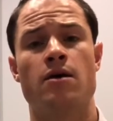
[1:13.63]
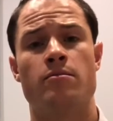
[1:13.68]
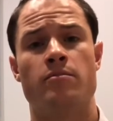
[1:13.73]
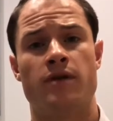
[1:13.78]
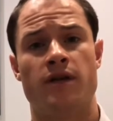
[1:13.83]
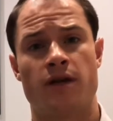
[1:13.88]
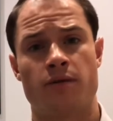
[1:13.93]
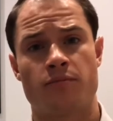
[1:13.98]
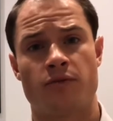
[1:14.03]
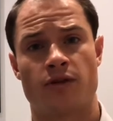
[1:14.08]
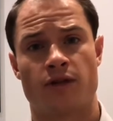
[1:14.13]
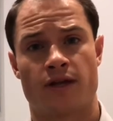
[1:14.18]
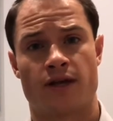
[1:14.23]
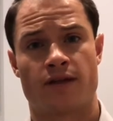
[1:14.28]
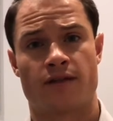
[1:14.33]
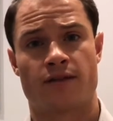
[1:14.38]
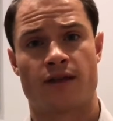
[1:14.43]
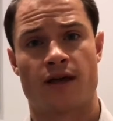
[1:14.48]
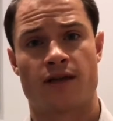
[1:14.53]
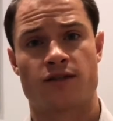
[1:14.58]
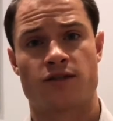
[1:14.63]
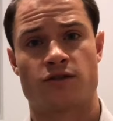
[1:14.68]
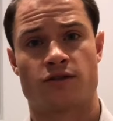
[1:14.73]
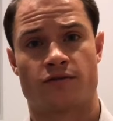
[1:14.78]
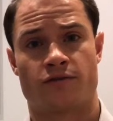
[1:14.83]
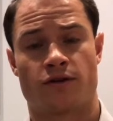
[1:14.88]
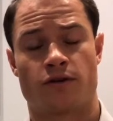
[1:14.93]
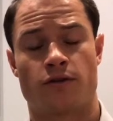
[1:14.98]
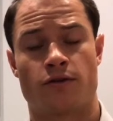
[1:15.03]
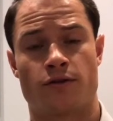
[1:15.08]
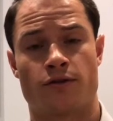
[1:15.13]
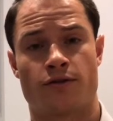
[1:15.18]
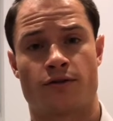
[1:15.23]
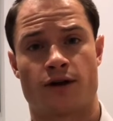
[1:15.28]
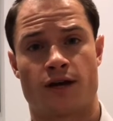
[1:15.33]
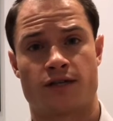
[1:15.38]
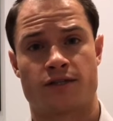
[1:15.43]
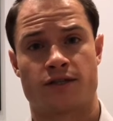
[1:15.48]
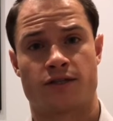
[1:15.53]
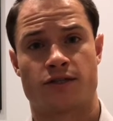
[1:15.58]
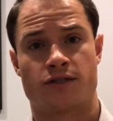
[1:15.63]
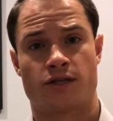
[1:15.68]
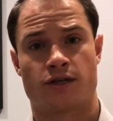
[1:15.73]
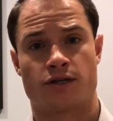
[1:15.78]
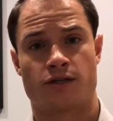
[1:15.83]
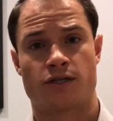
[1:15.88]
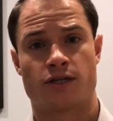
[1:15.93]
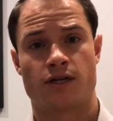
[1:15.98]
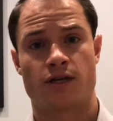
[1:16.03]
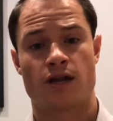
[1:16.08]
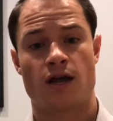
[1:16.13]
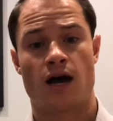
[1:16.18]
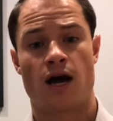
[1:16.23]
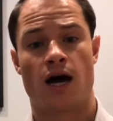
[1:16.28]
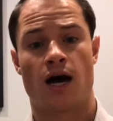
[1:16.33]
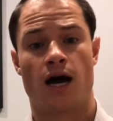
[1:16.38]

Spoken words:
manipulate that cervical thoracic junction